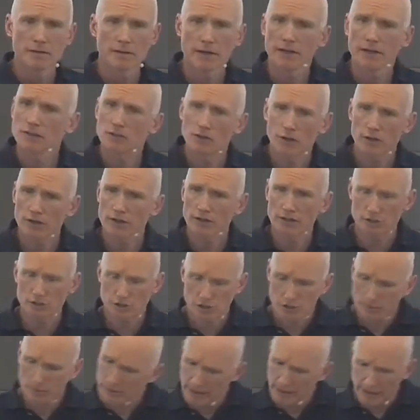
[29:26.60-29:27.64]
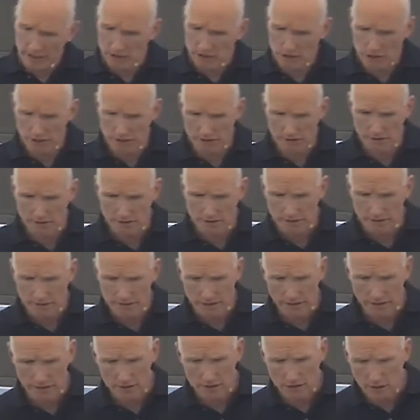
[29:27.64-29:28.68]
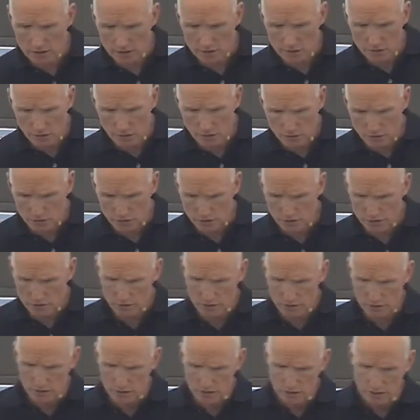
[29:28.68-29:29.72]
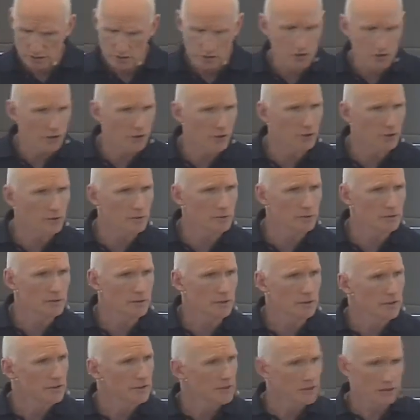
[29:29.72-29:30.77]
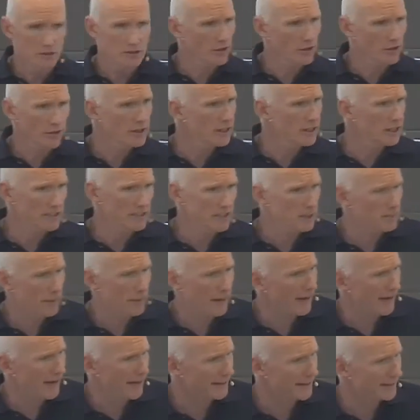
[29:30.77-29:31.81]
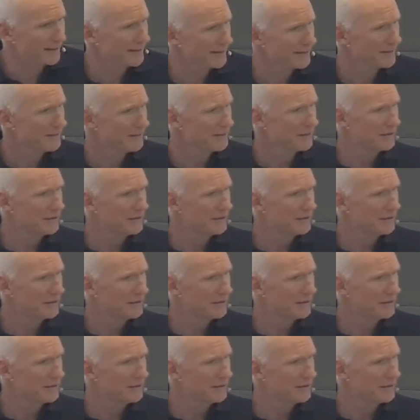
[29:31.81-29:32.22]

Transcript: That is not a discrimination that God calls us to. This is not an easy path.